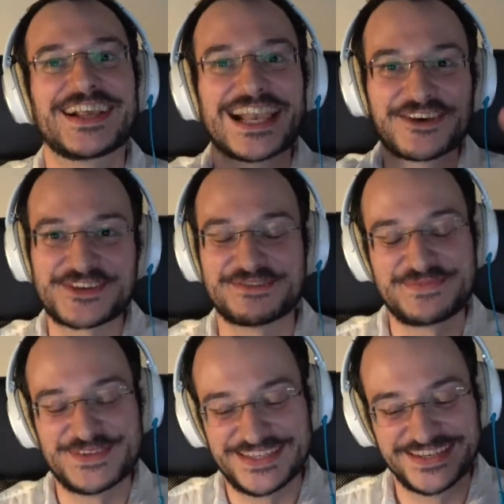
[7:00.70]
cloud
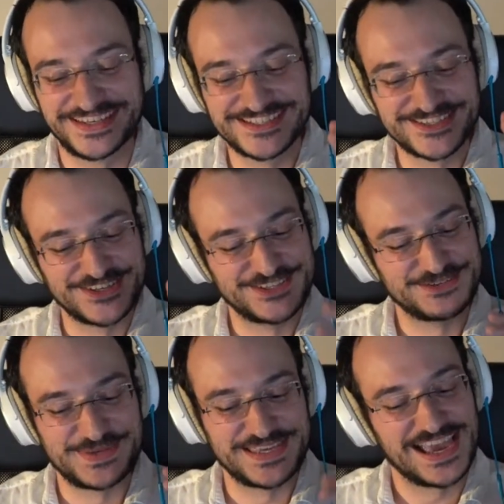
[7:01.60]
computing is going to
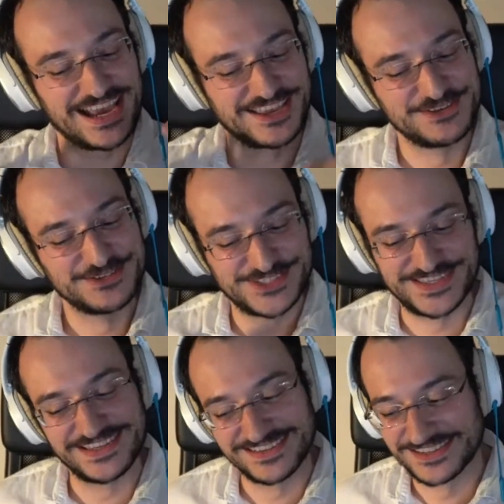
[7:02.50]
be a huge
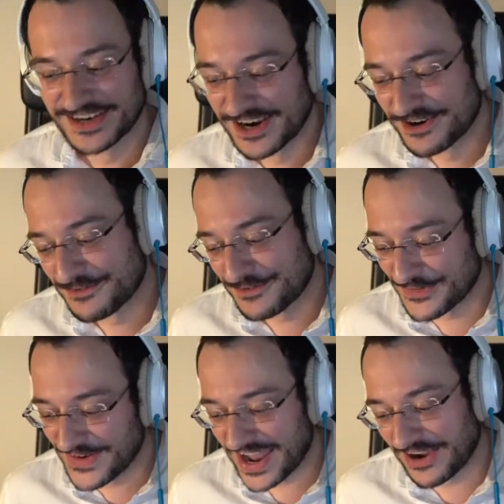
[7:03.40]
deal
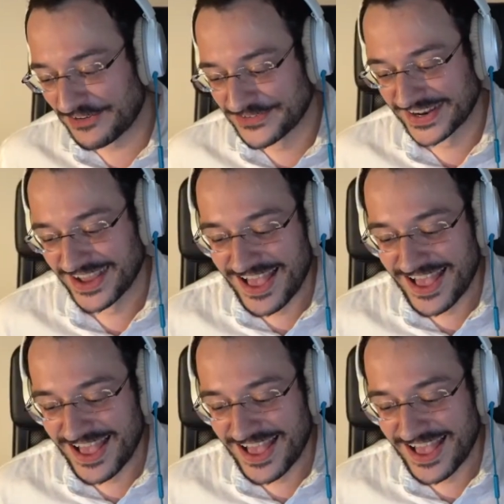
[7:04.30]
from now on,